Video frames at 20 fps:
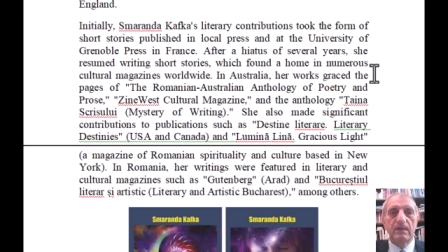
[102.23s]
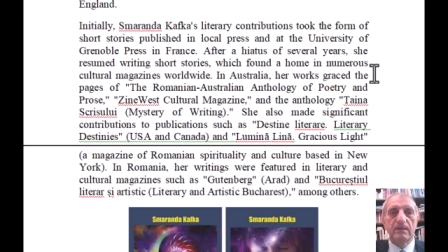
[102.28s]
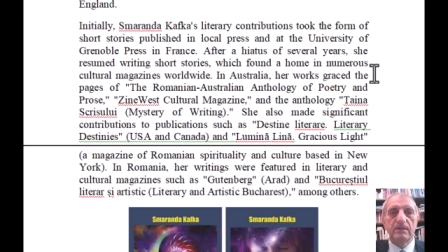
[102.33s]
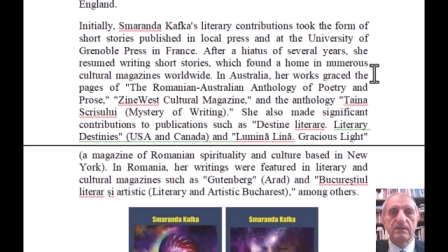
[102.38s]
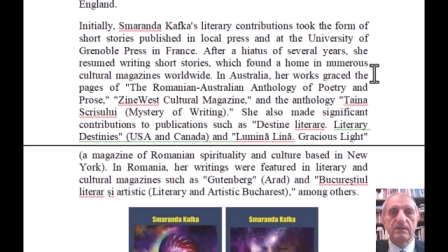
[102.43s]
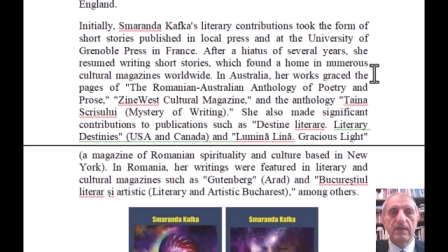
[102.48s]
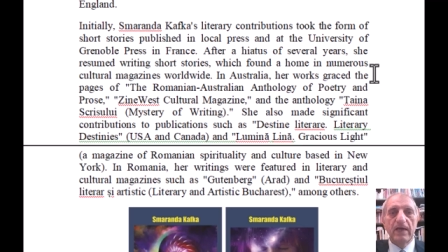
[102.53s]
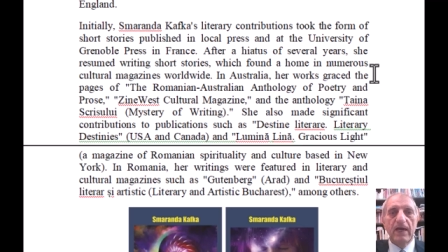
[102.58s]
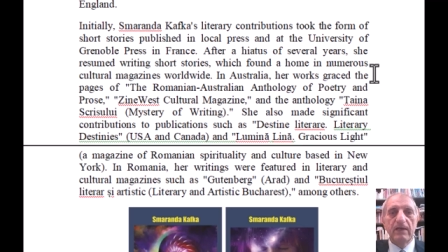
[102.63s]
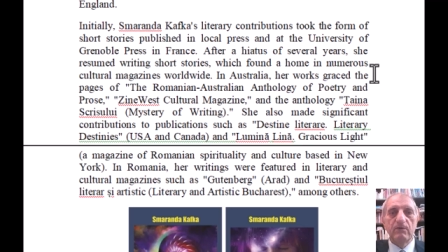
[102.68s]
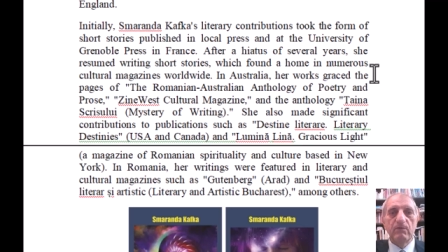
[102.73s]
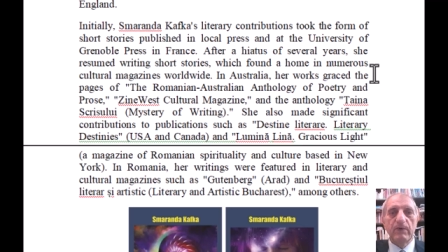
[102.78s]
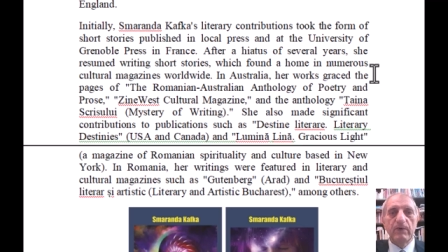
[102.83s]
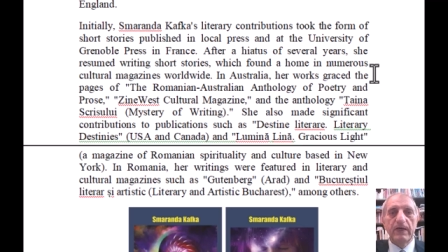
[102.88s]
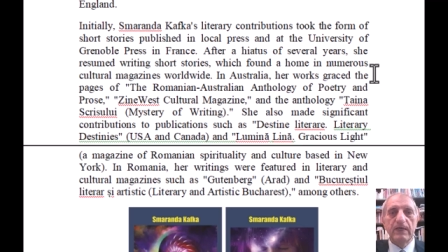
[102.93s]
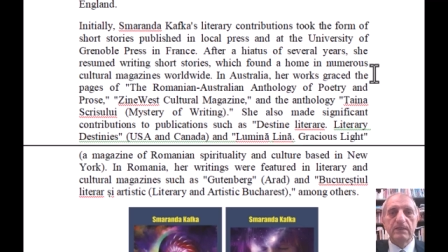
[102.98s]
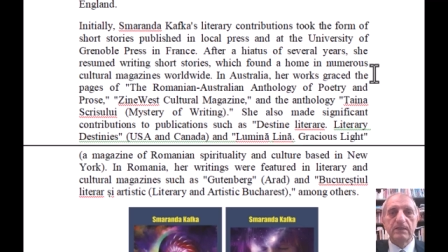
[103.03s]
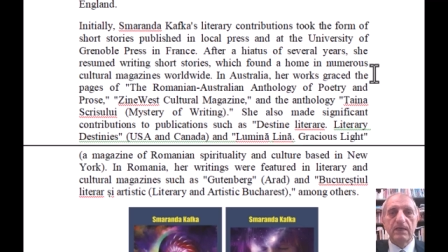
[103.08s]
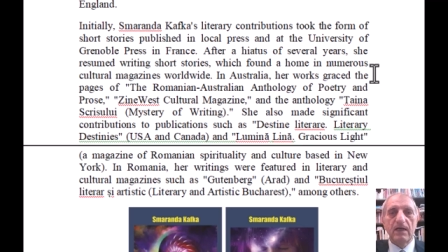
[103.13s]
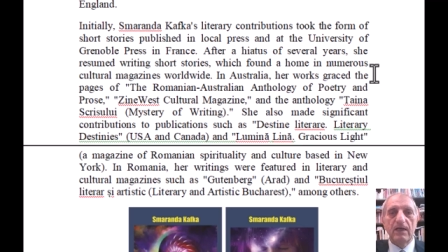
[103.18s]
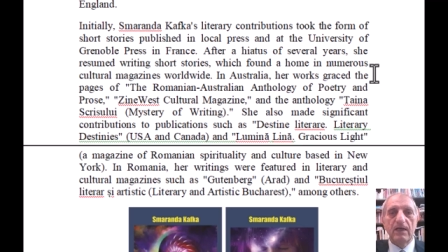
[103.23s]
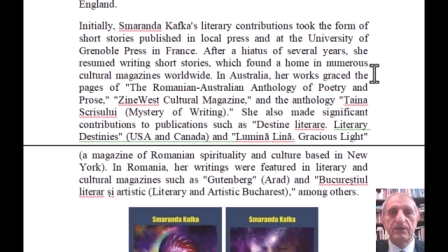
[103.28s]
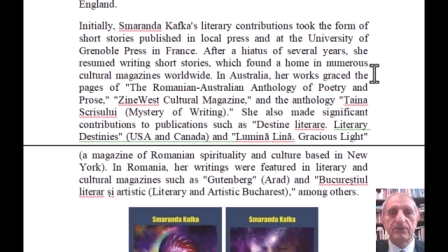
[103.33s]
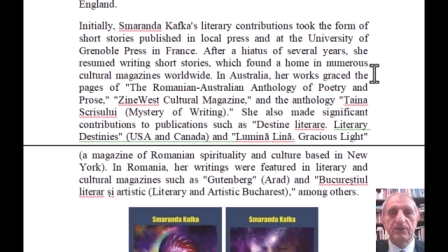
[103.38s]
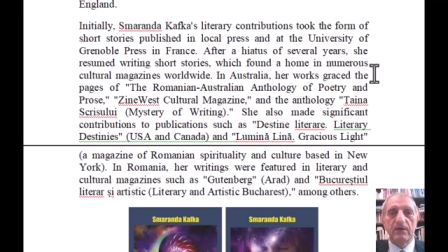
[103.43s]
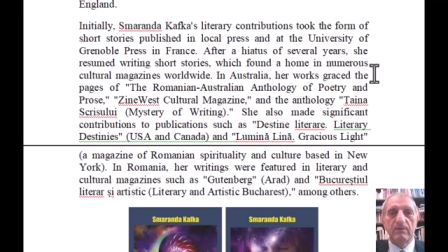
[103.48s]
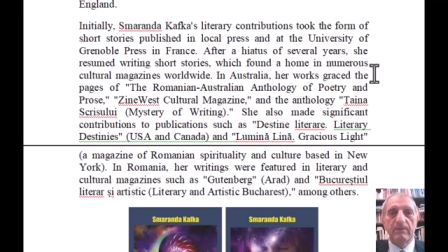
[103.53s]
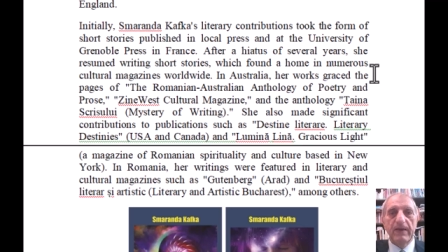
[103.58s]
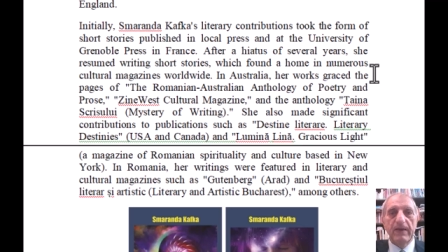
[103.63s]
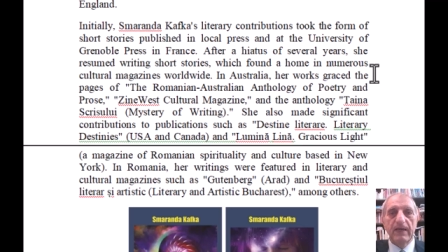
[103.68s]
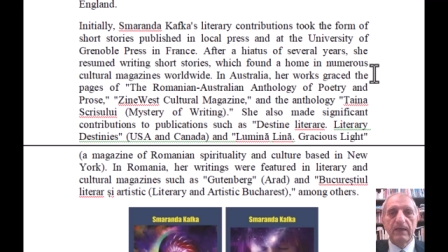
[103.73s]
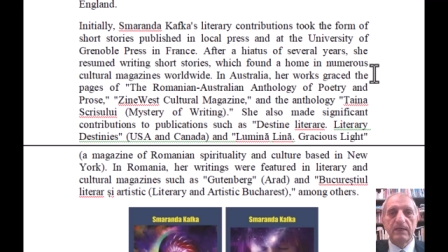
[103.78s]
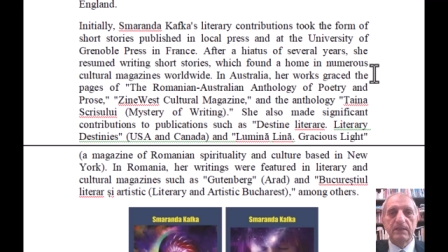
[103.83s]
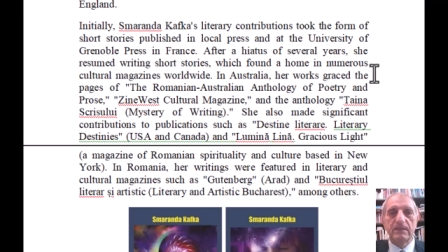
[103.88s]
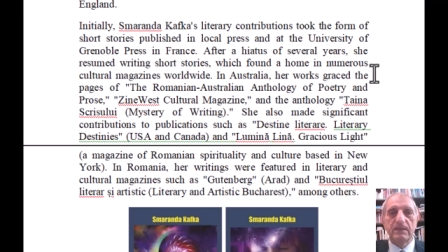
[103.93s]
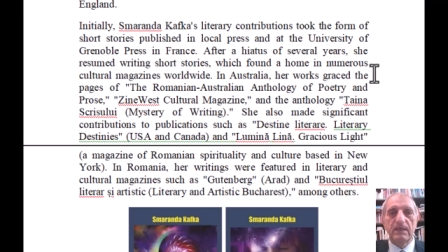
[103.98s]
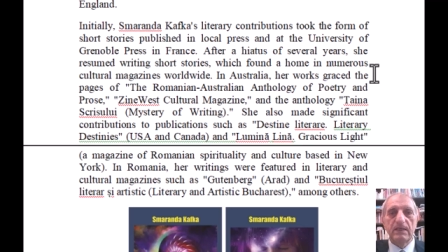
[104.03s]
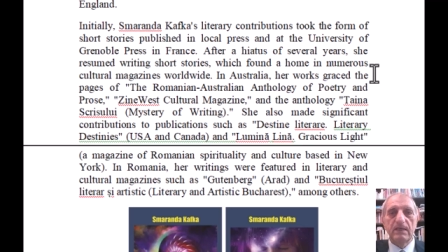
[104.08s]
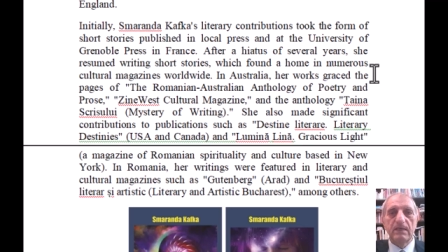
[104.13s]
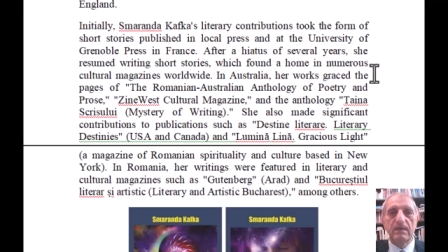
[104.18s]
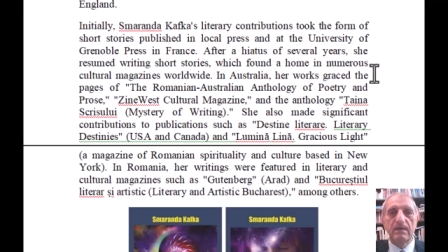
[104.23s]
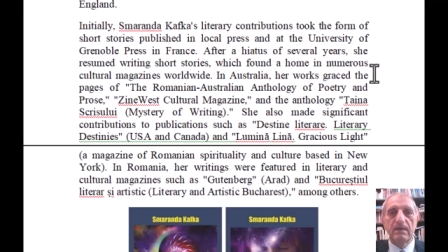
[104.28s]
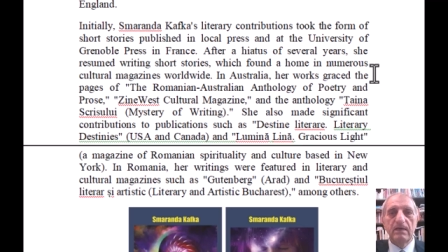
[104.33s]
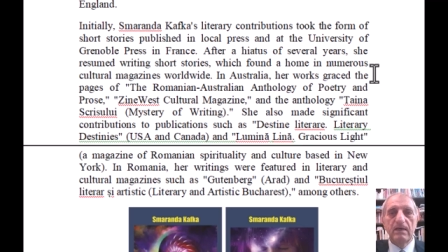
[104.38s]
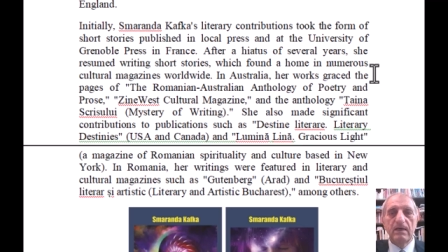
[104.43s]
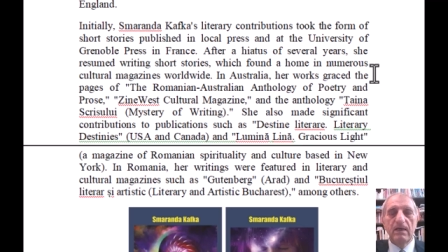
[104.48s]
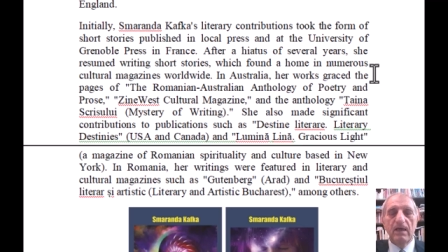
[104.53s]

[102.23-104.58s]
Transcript: ZineWest Cultural Magazine,